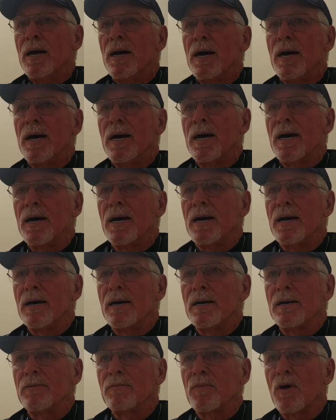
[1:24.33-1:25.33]

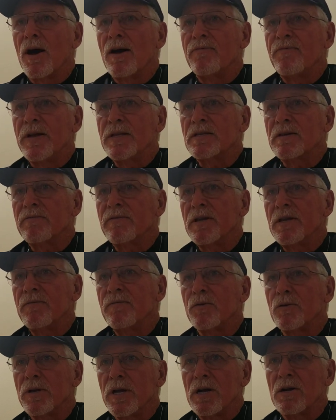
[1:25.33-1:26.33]
Uh, offensively,
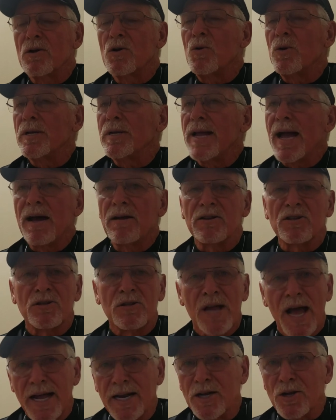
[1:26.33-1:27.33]
Verdell going down
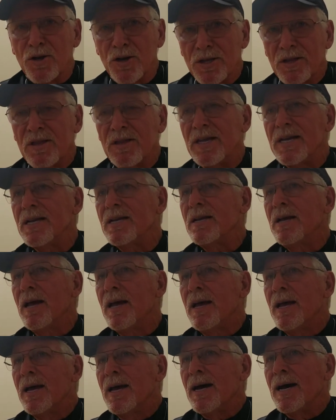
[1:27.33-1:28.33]
is not a good thing.
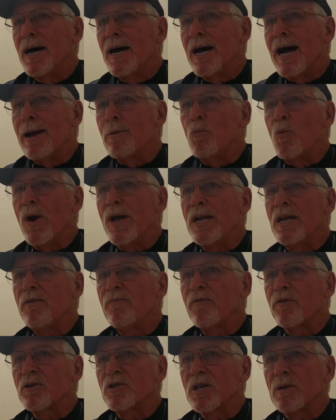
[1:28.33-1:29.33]
Uh, I'm
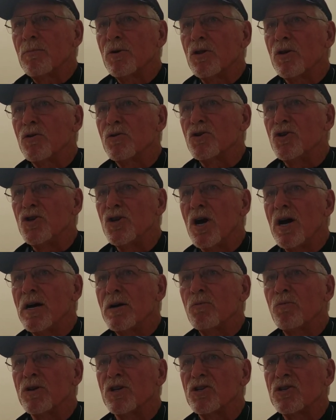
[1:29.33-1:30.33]
waiting for some of those
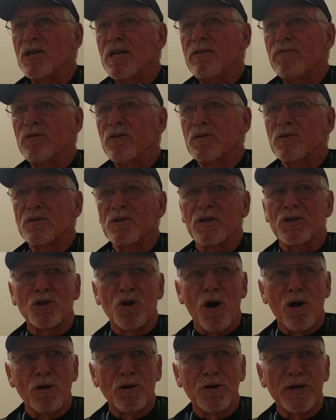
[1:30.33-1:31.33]
young receivers,
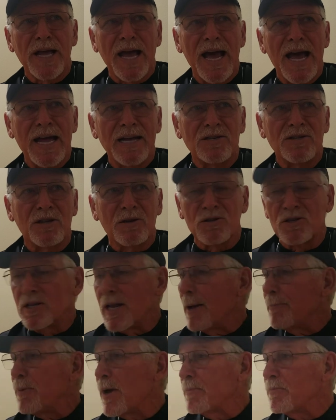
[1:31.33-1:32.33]
the taller guys, to
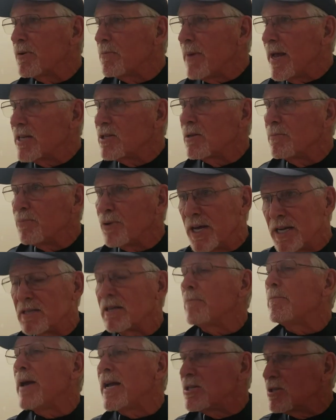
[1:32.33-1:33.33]
step up and make some
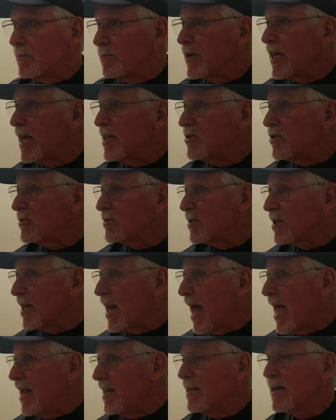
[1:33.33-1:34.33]
plays. They made some catches
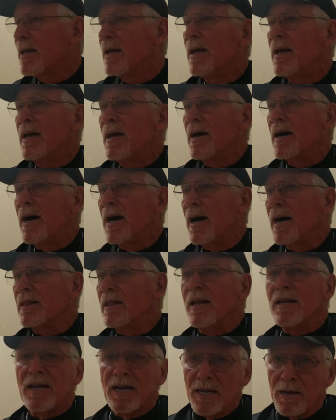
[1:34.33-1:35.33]
tonight. Uh,
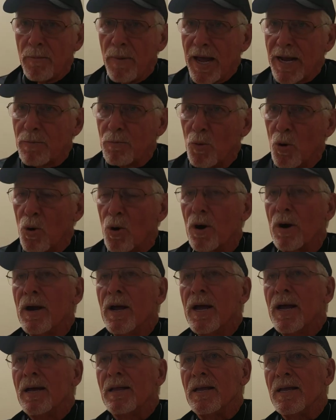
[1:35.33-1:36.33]
they need to make more.
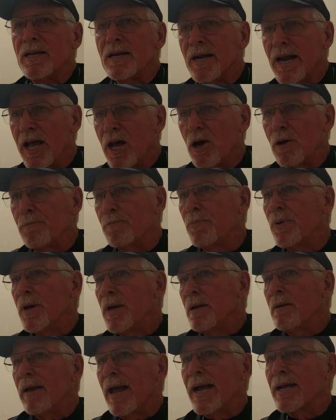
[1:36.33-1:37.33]
They need to help
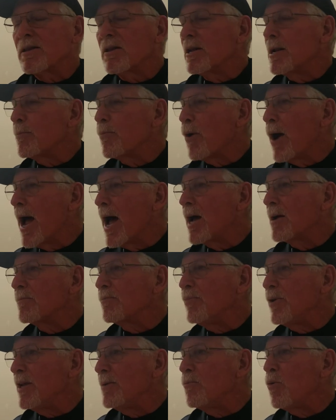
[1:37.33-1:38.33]
Anthony Brown
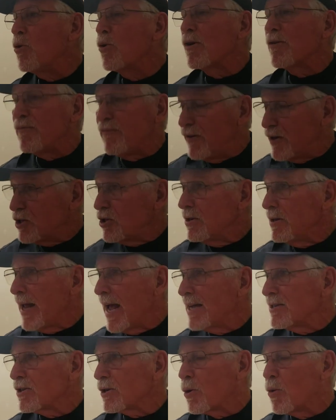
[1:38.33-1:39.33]
be more efficient
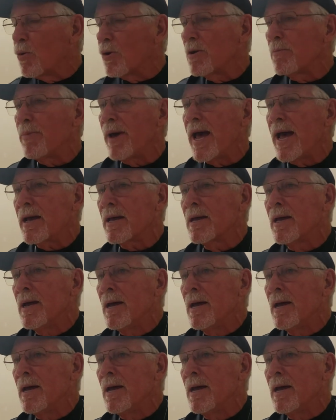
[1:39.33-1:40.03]
as a quarterback.